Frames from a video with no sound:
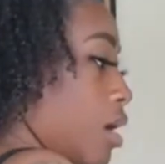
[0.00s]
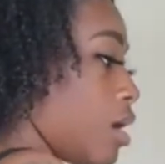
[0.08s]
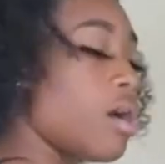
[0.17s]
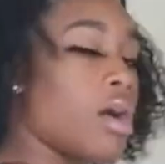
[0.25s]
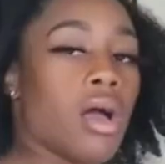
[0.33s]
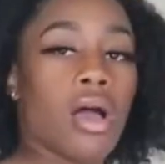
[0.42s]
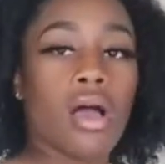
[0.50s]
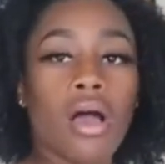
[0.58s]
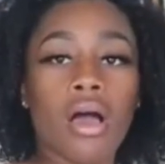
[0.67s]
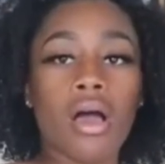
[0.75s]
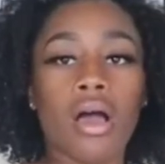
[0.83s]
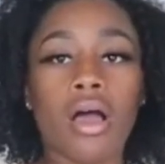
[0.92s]
So you
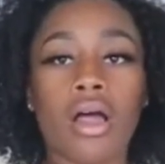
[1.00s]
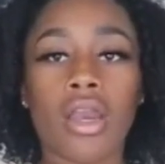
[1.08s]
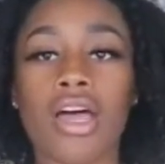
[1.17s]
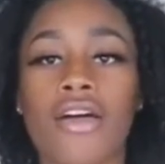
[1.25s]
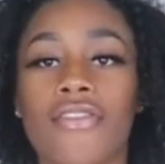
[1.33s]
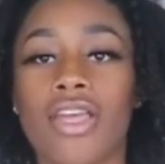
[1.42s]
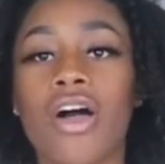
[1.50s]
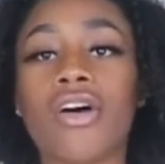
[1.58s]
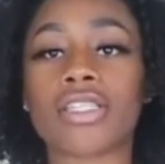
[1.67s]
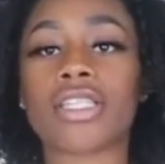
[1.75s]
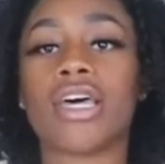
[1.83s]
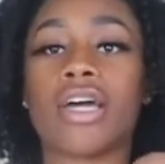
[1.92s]
could be buying from your
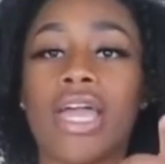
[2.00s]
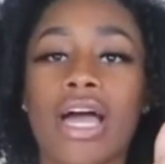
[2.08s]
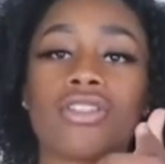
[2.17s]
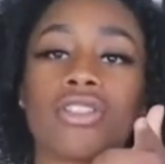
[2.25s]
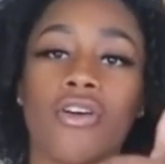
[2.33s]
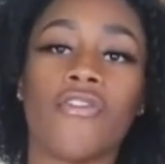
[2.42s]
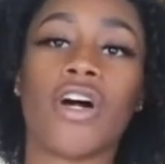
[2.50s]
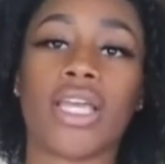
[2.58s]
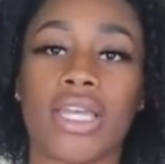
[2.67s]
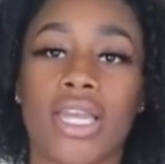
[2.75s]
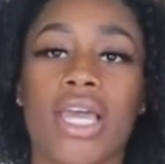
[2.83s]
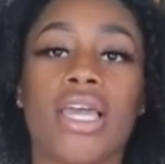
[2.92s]
favorite
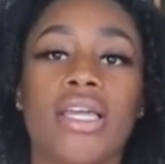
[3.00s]
website.